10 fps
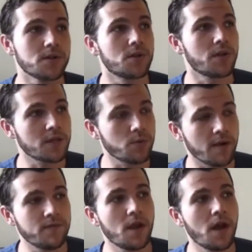And so that's what
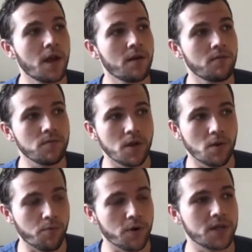I've done, you know,
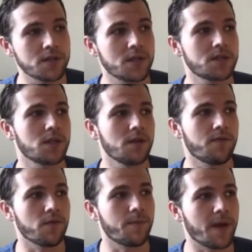pretty consistently
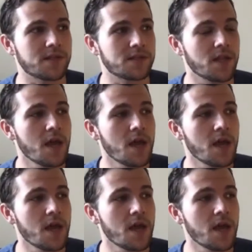for the past